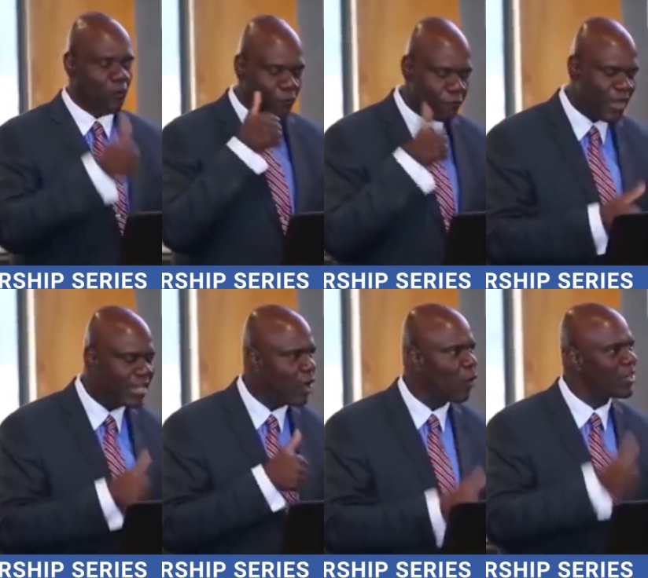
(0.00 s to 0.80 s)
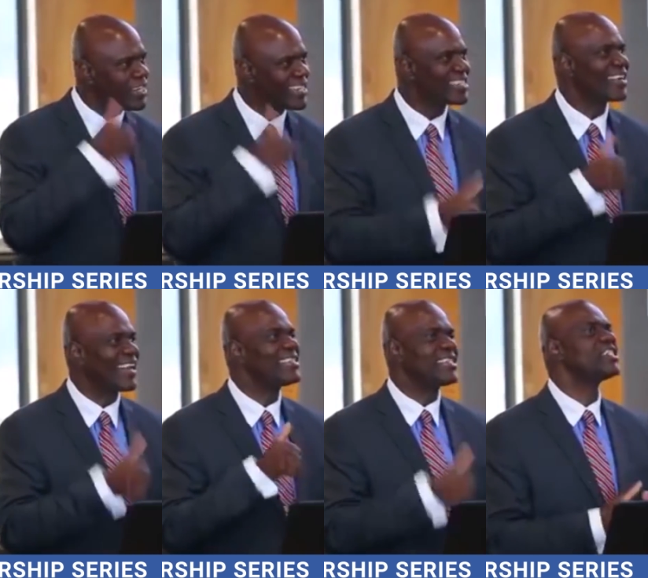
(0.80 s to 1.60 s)
We fund our own
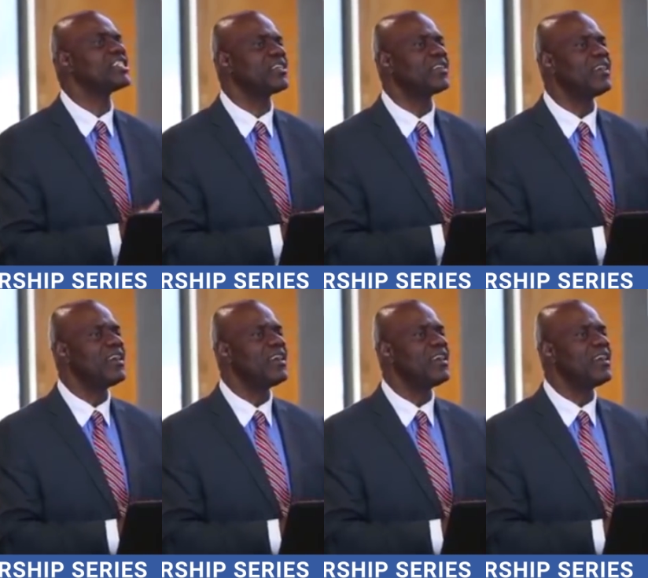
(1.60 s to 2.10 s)
industrialization.